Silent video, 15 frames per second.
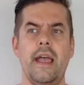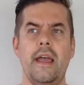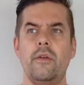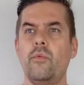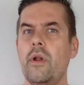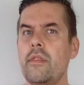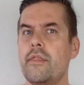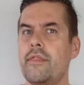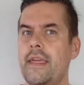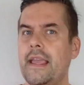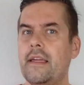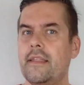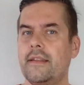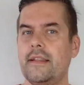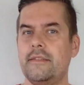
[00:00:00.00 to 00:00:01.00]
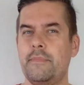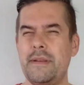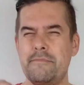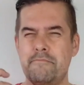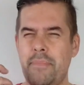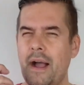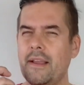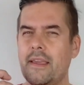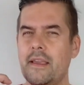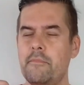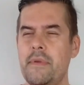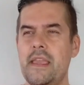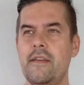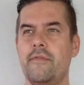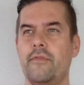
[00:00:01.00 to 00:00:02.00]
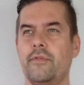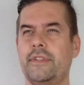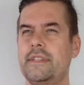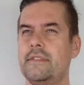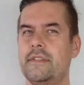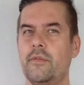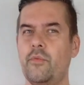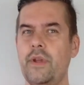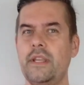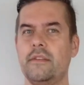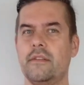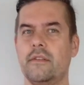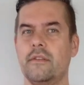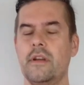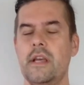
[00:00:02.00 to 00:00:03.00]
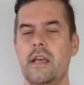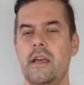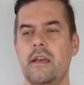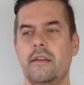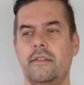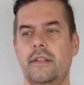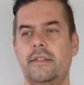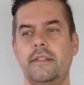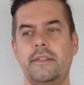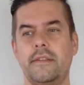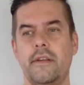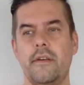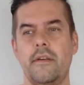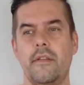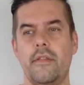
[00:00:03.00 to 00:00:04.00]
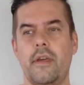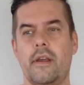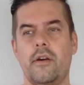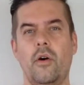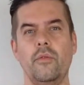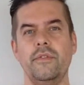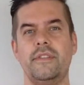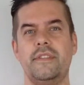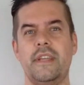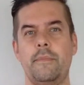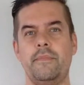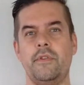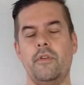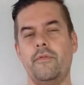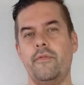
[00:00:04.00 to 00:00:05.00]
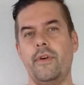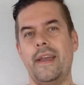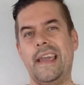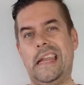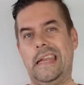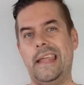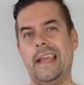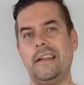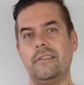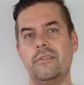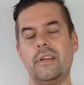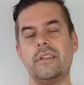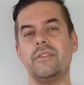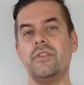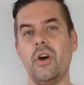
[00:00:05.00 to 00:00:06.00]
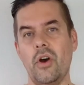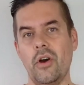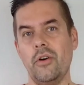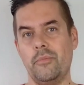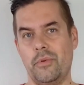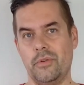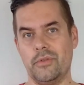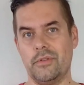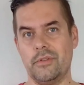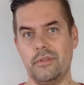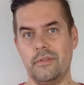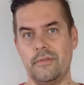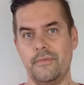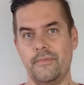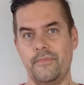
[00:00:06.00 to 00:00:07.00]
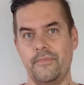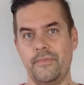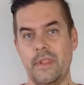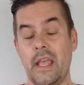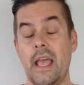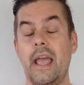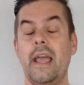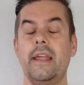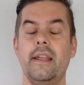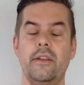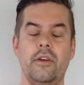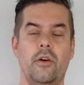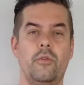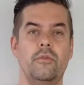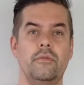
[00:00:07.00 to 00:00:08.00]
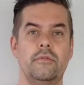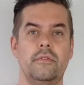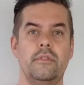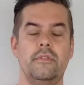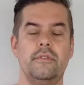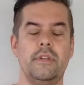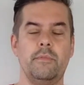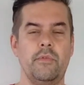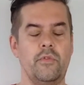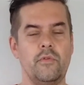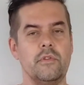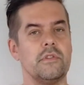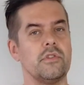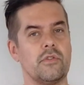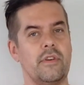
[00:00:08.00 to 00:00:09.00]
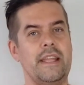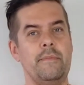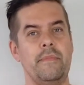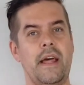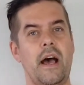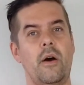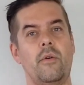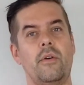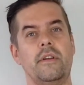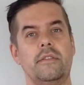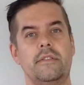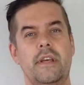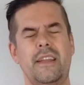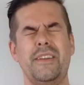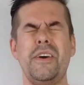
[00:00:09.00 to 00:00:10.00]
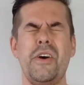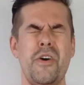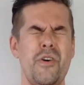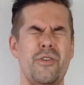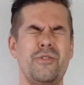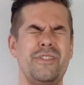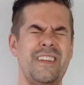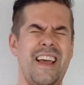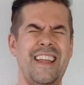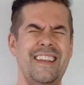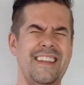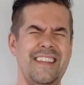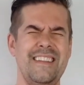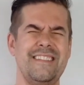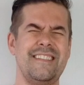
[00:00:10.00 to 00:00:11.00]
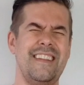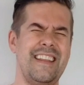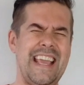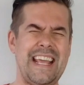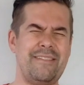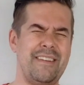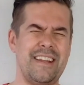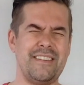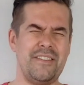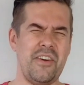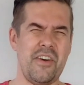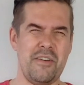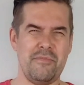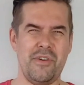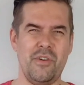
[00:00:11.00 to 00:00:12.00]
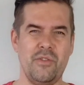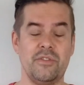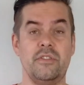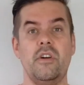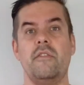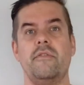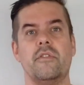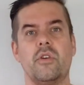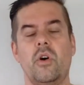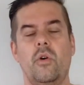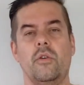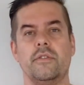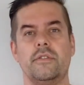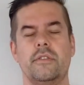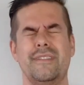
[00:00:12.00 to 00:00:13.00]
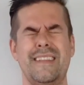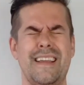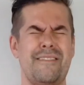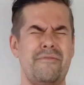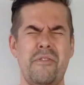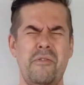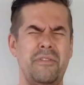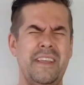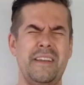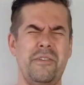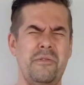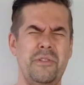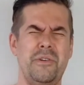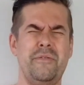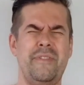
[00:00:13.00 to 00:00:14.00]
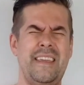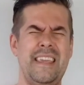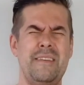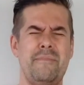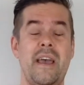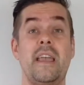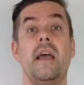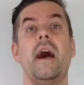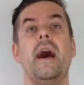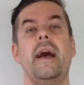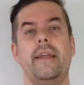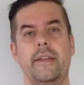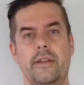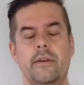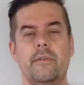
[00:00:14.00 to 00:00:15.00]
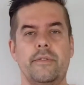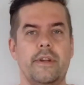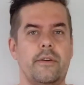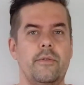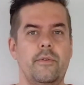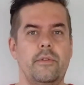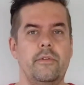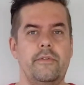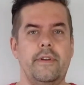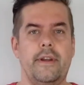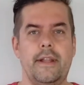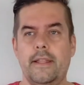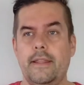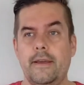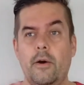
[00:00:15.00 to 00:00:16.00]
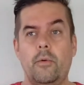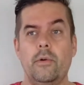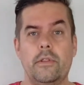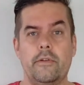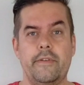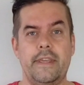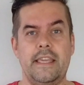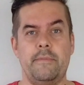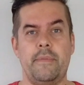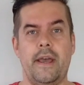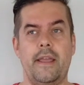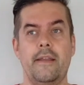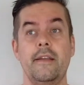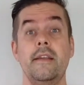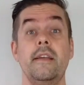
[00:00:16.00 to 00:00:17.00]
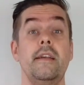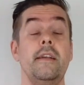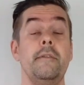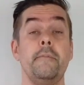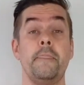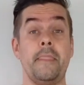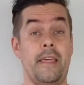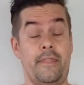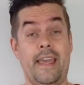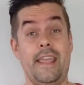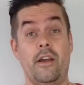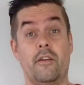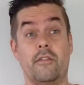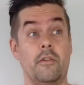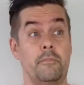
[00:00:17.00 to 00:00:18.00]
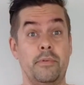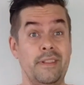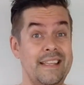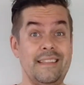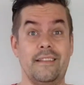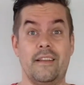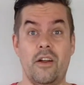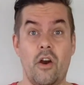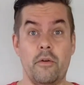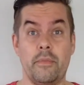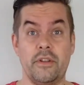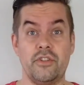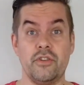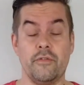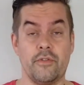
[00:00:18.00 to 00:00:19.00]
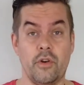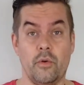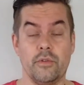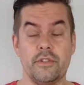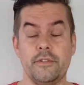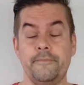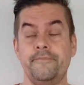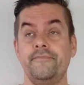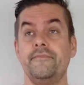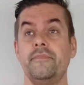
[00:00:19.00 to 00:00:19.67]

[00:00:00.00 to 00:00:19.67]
And one thing that has been bugging me since the winter that is the concept of electric turbos. And I know some of you will scream now and say, no, Chinese electric turbos. No, of course. They're crawling all over eBay. I know they crawl over all of eBay. And they are completely garbage, of course.